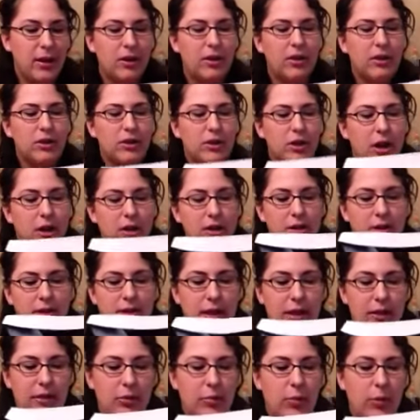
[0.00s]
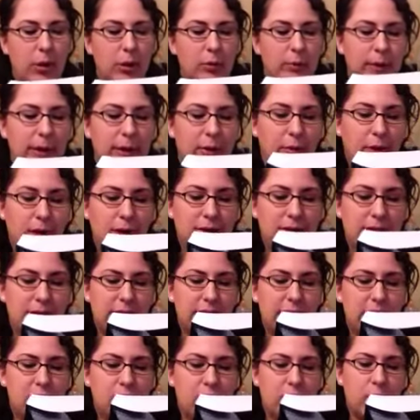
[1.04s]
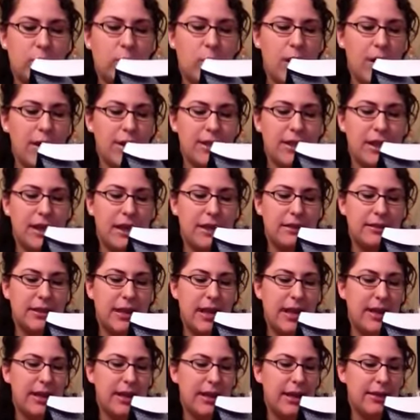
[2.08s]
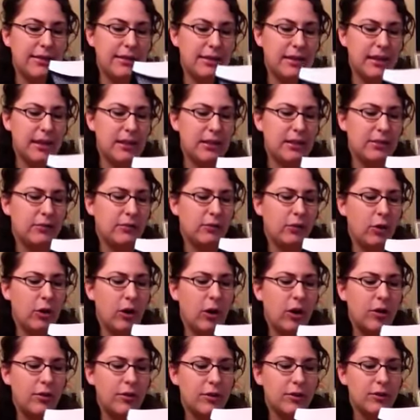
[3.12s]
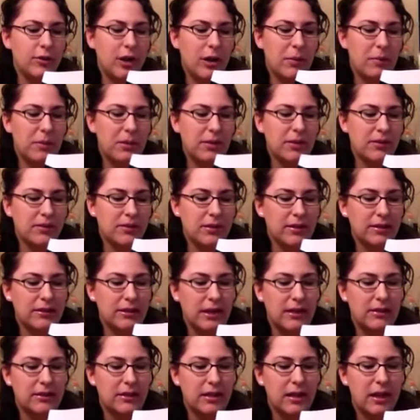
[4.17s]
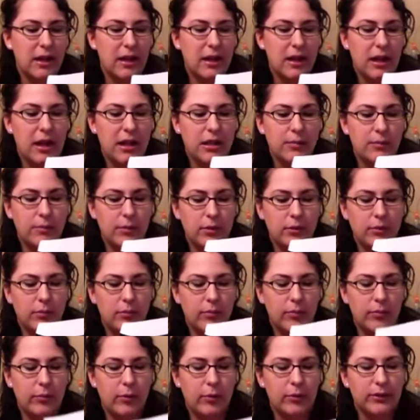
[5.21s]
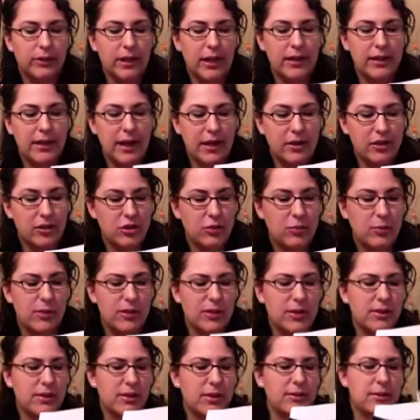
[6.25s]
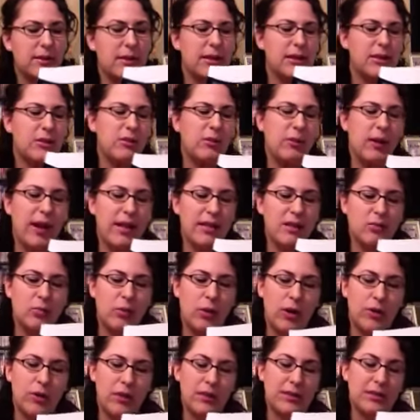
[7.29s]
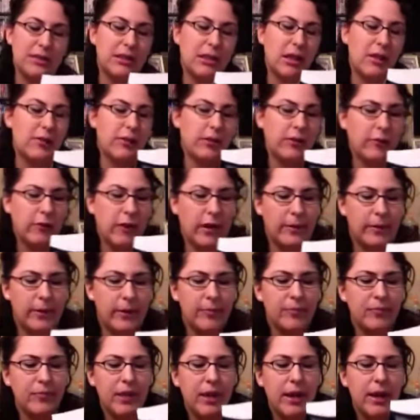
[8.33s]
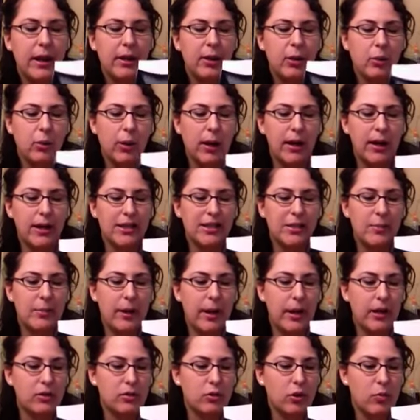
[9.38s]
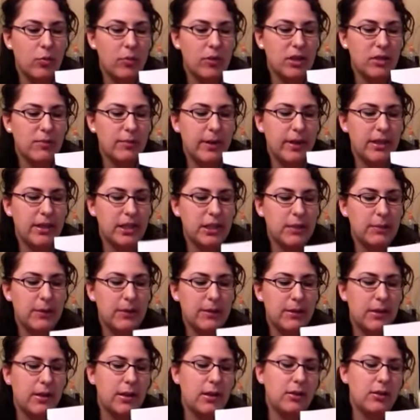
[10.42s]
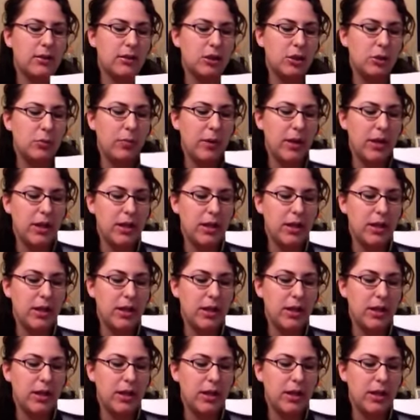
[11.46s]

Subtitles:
Shocked yet thrilled by Grey's singular erotic taste, Anna hesitates. For all the trappings of success, his multinational businesses, his vast wealth, his loving family, Grey is a man tormented by demons and consumed by